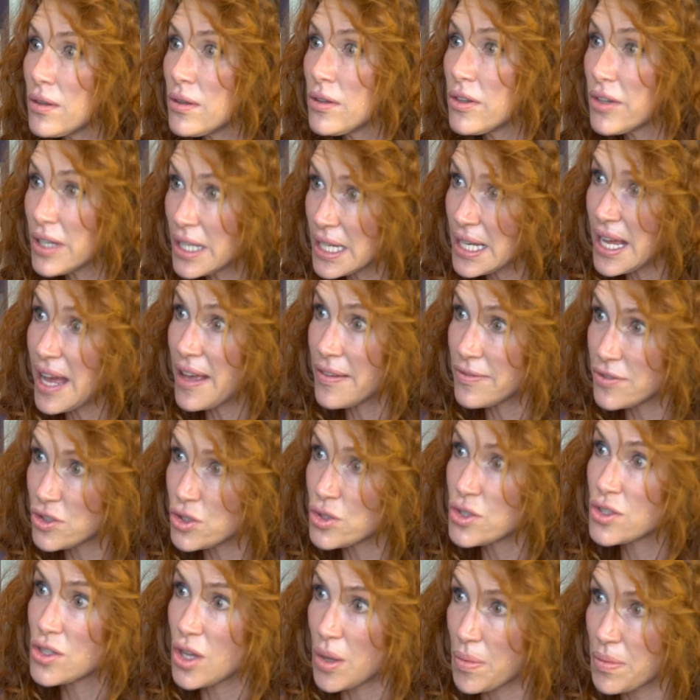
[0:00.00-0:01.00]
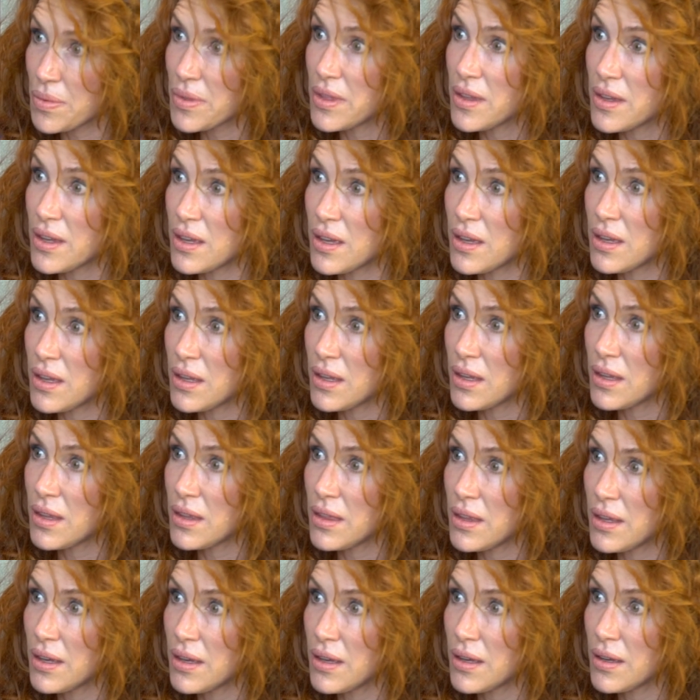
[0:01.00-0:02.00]
you're going to have to stop the
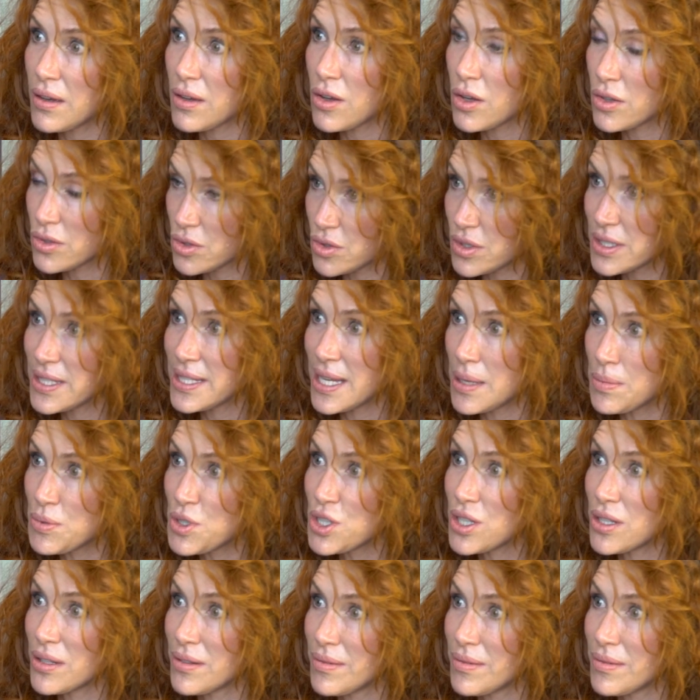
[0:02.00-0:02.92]
contraception.